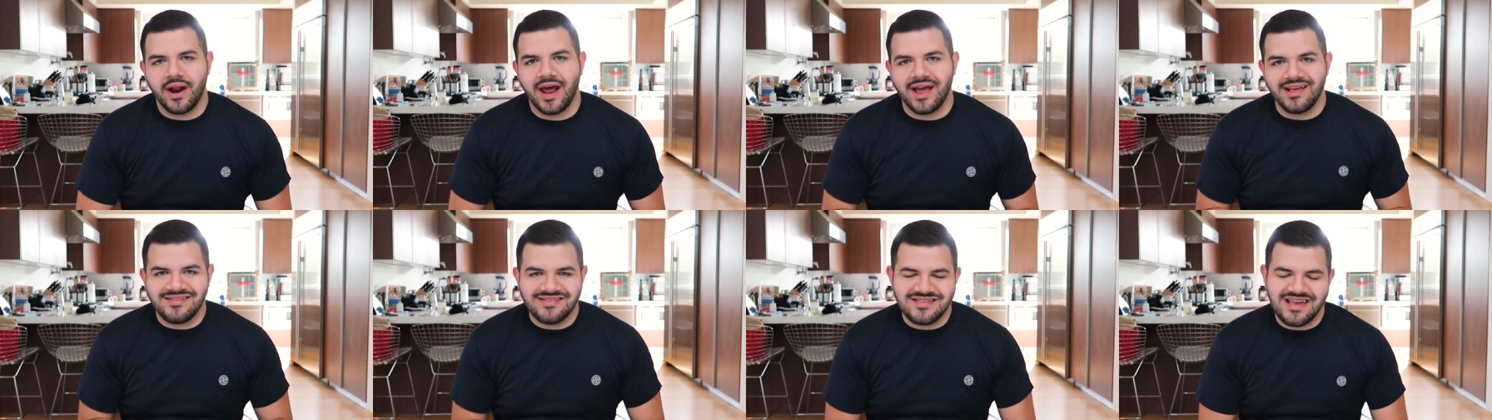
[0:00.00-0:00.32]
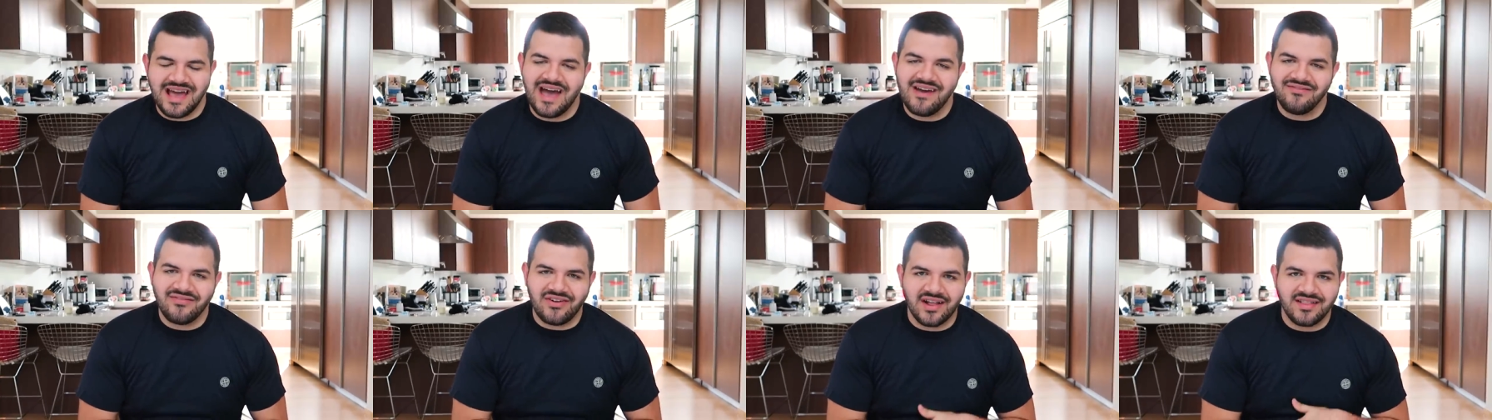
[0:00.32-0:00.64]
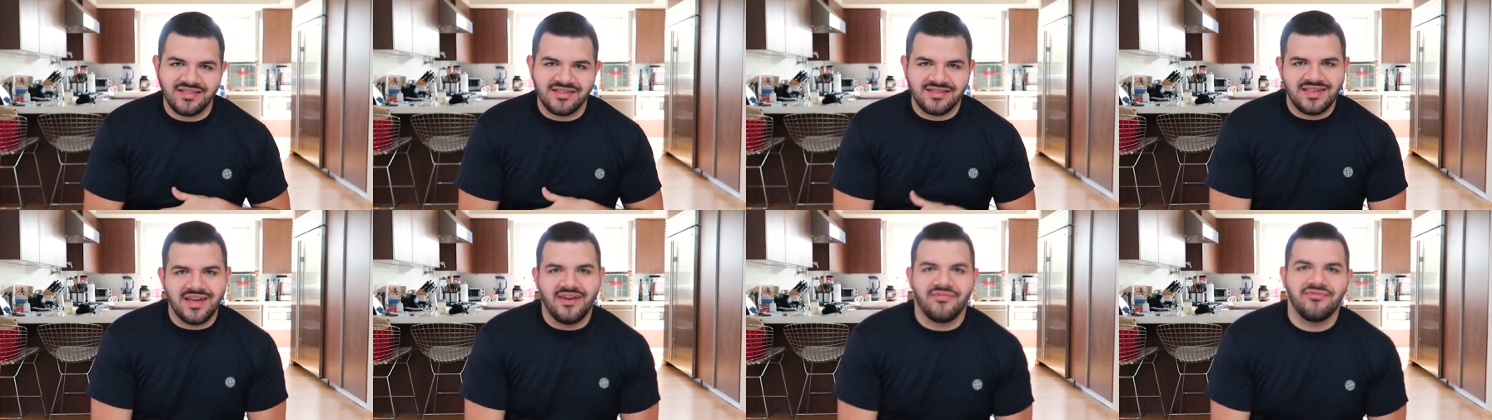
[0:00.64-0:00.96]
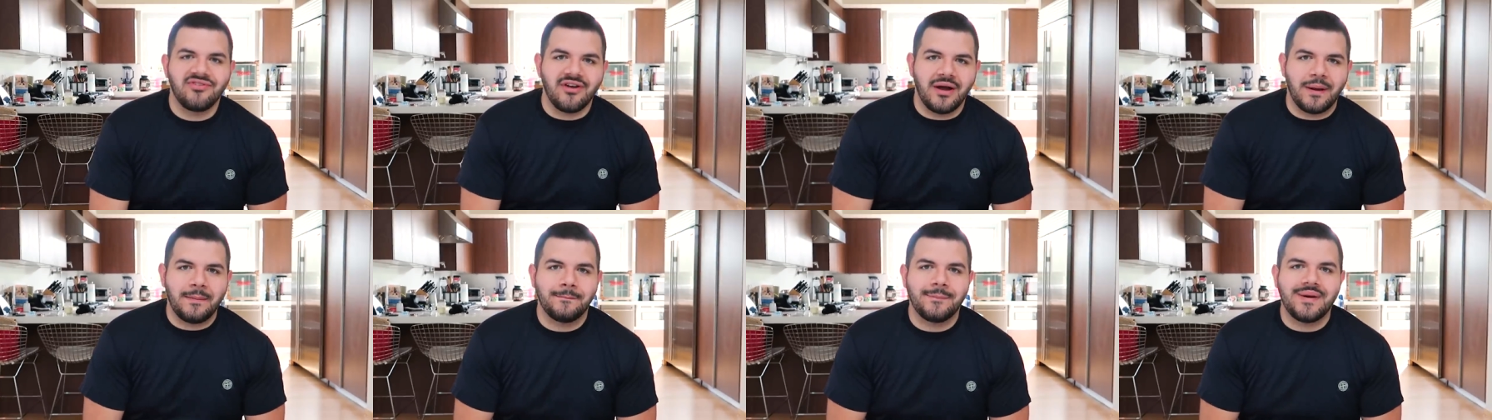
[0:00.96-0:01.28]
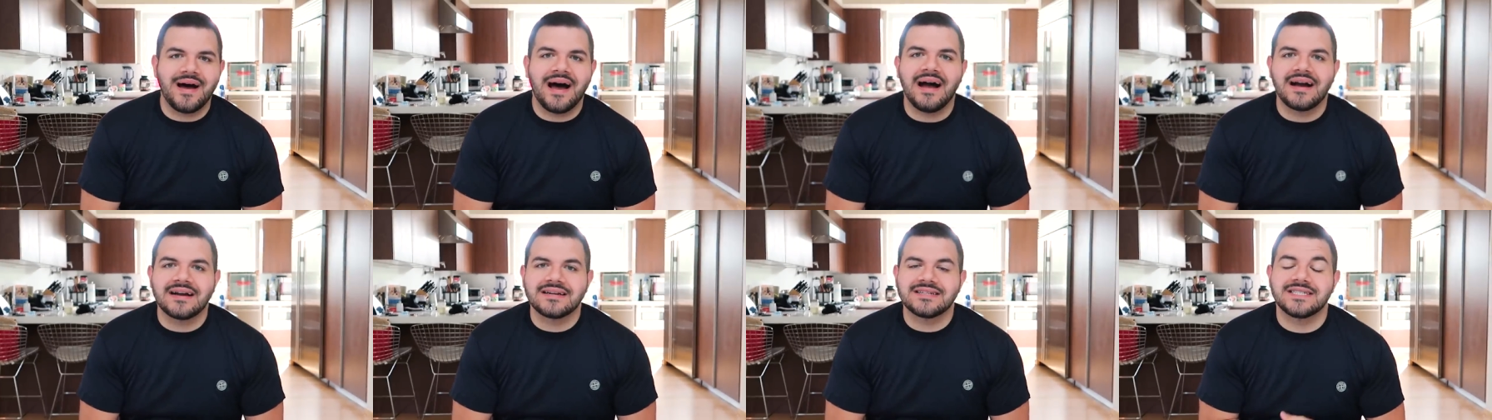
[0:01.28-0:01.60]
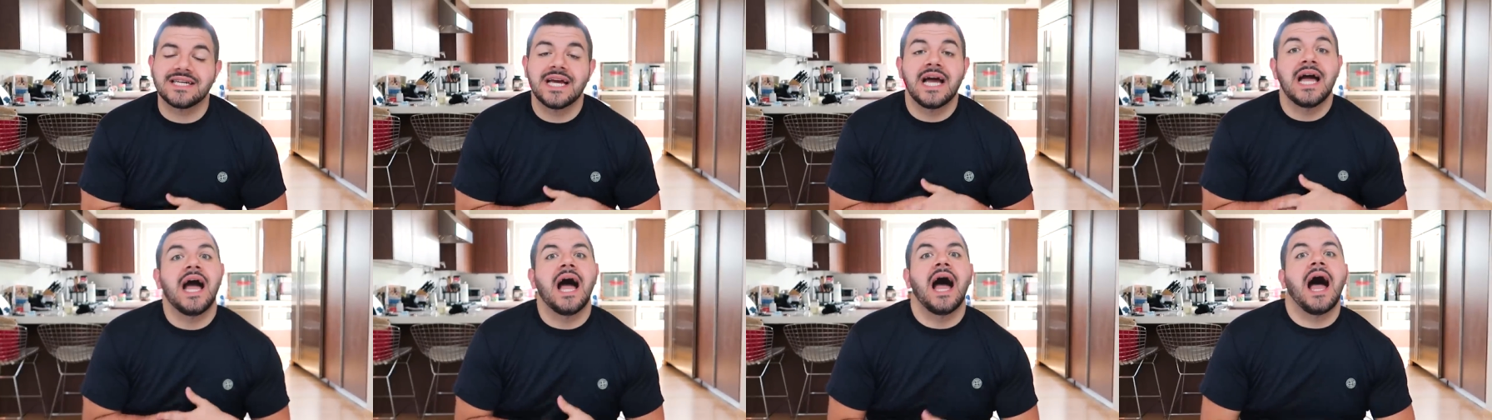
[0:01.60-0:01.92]
When I say I've got stuff to
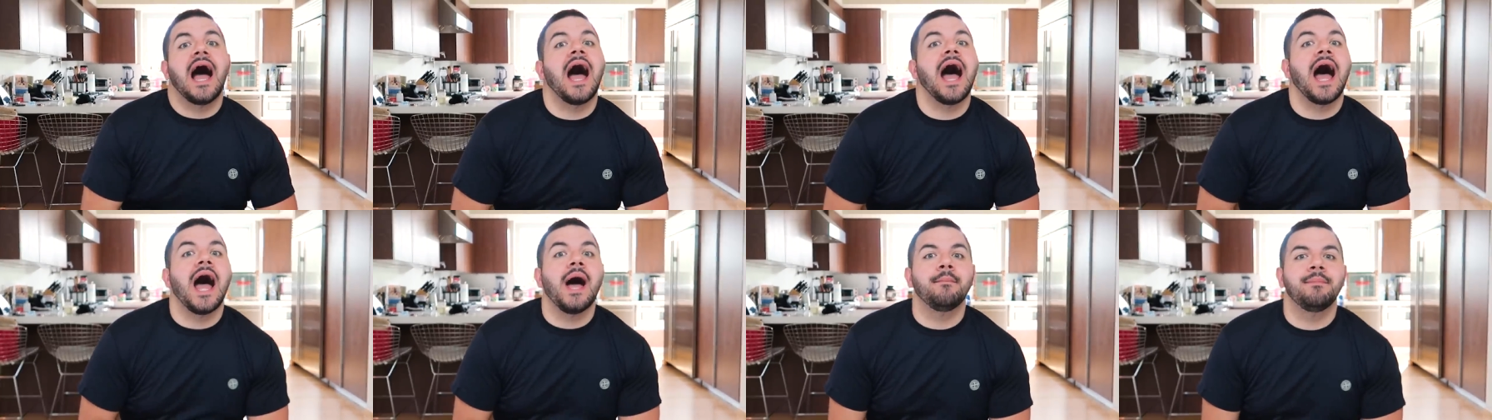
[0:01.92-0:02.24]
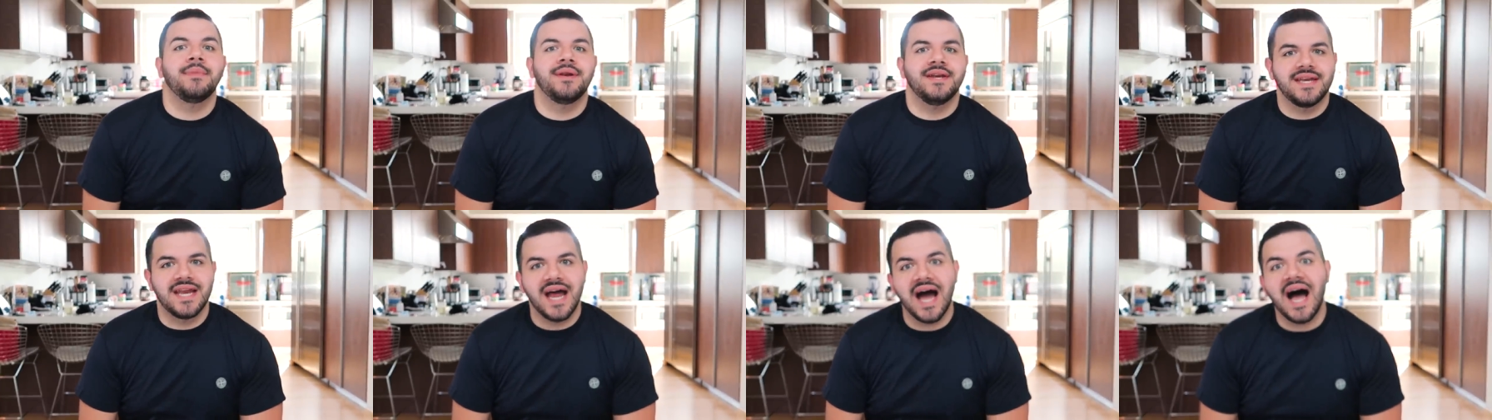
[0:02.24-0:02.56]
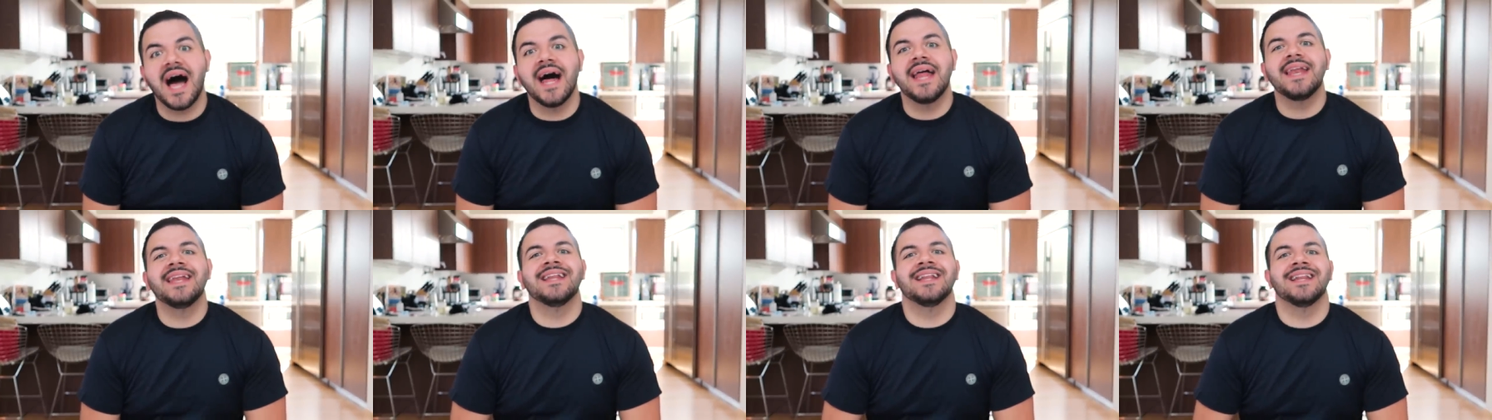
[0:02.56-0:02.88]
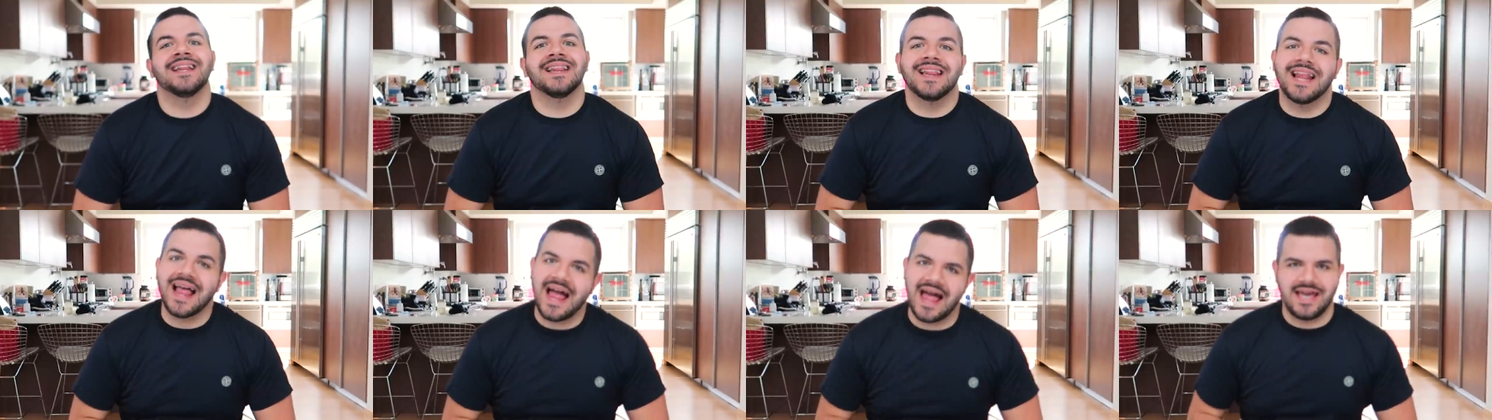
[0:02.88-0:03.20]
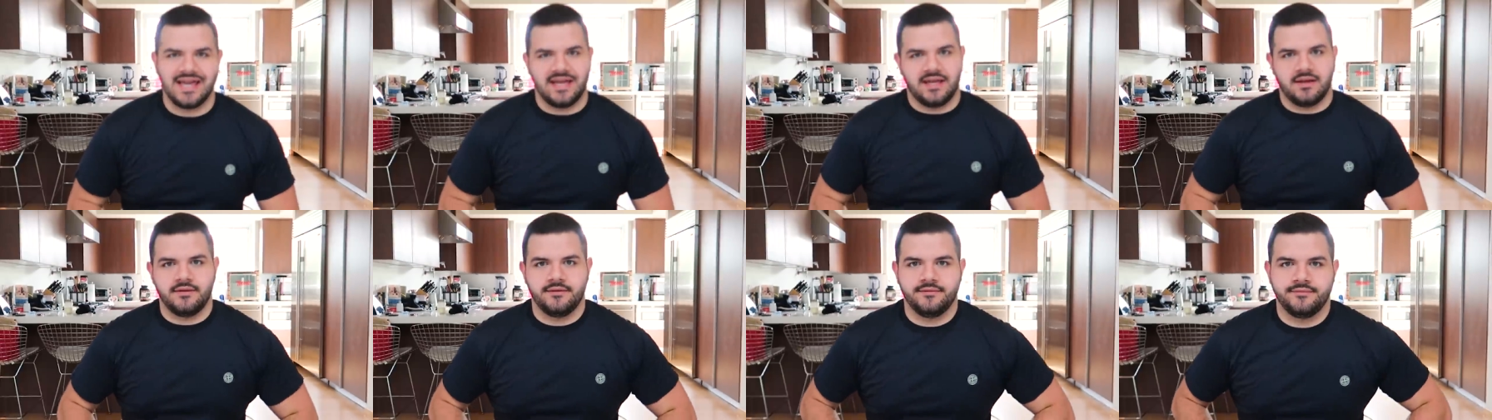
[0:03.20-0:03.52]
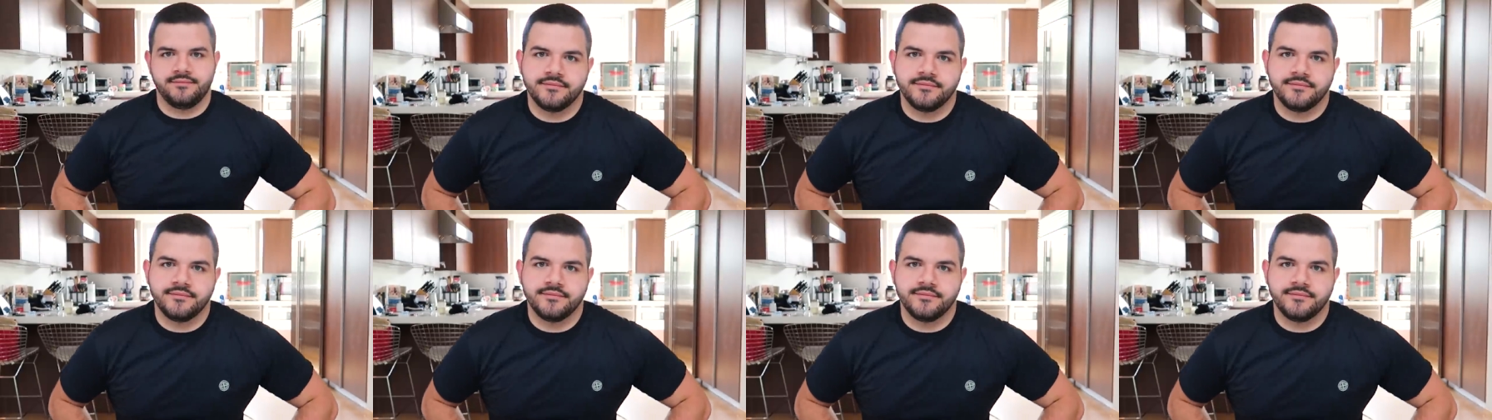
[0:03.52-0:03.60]
unbox, I'm not lying.